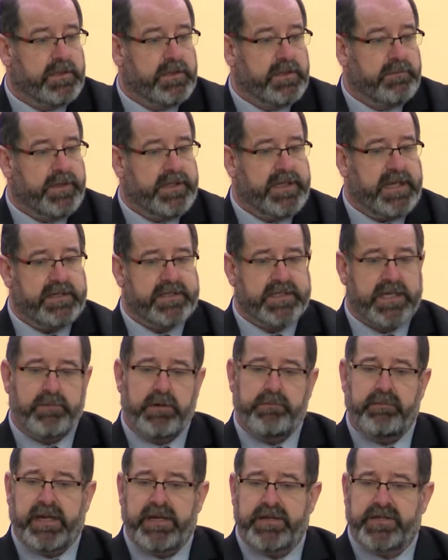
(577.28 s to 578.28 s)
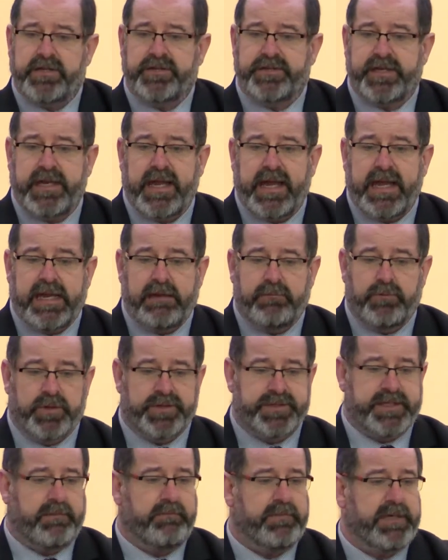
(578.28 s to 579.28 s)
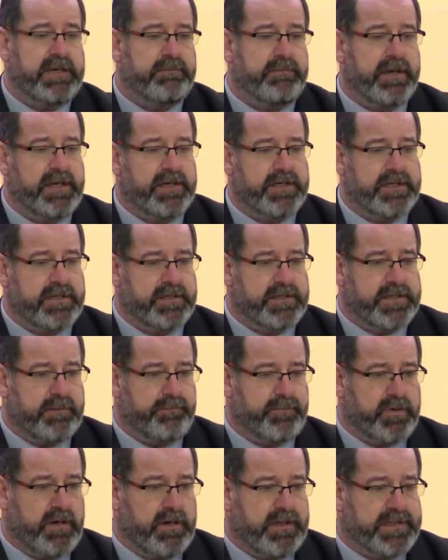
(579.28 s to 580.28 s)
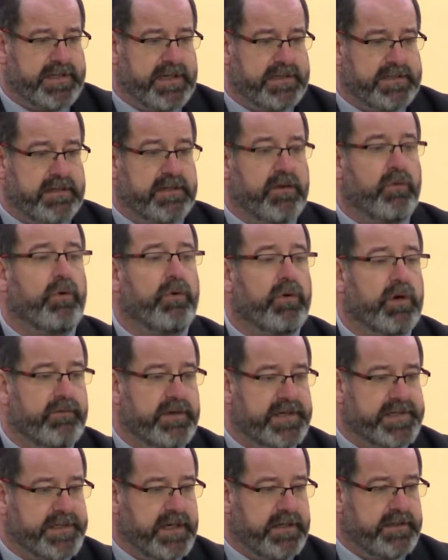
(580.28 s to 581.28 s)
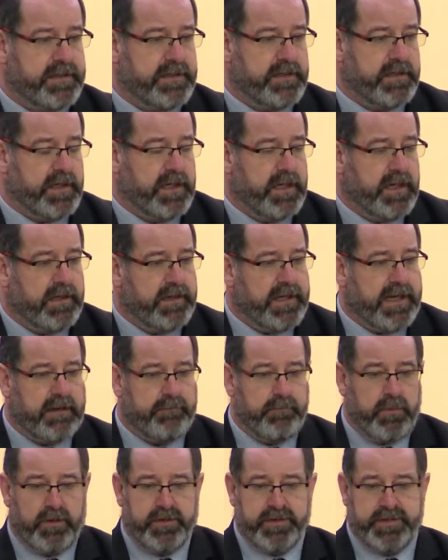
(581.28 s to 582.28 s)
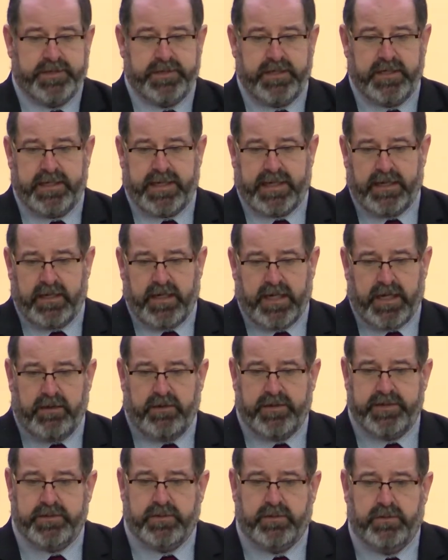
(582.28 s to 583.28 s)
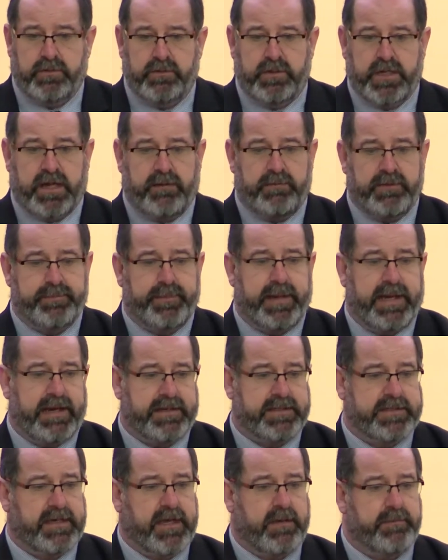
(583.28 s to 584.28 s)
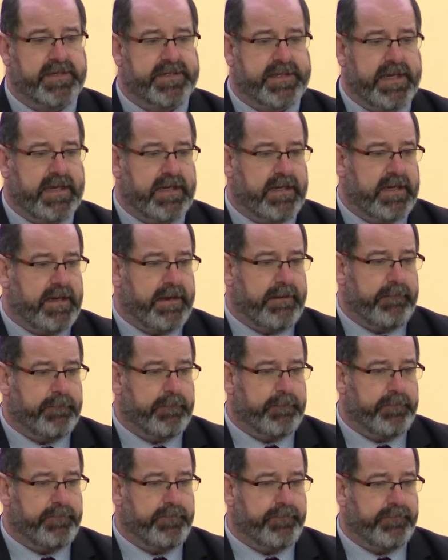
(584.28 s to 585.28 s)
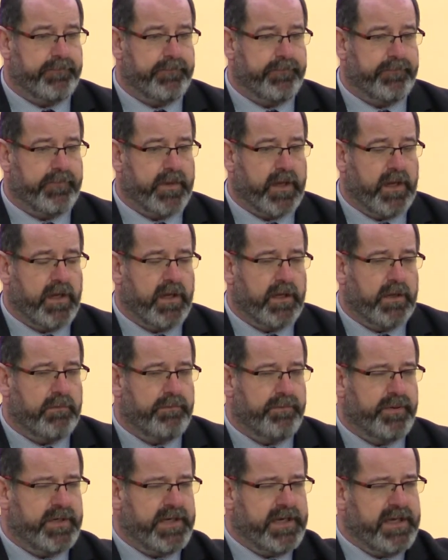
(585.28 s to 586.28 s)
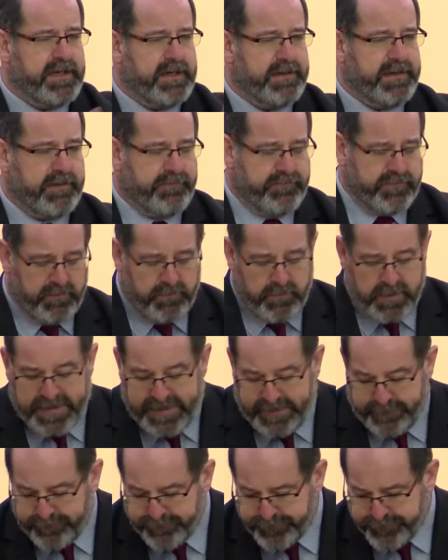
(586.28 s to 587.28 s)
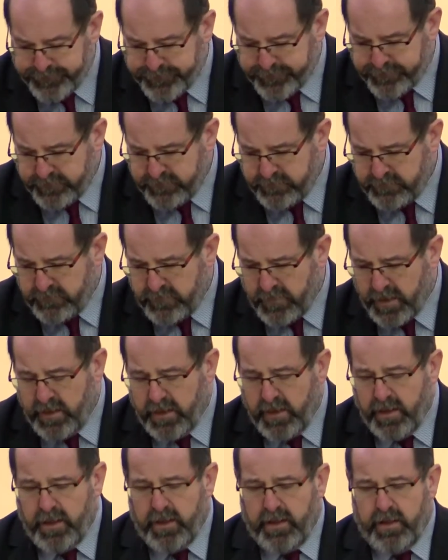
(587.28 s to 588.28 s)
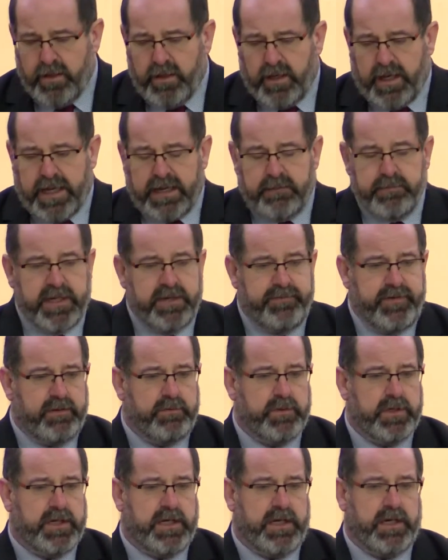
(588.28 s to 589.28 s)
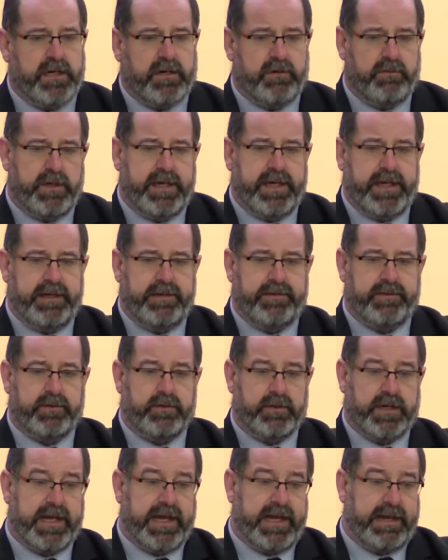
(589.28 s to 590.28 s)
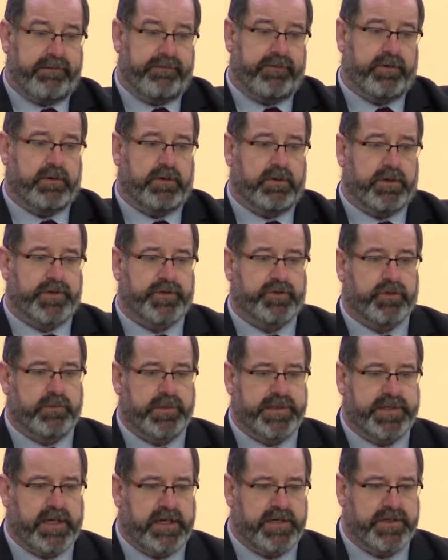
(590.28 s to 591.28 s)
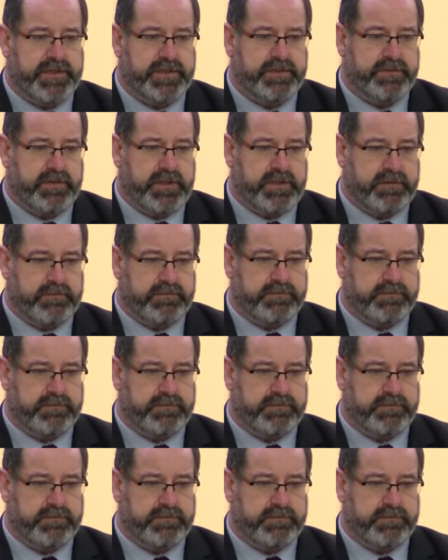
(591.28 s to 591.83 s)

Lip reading: but then someone mentions a name or somebody mentions a process, and all of a sudden that monster, that ghost, all comes back to come and say hello. Put it in a different way. How many of you work with or care for traumatized children?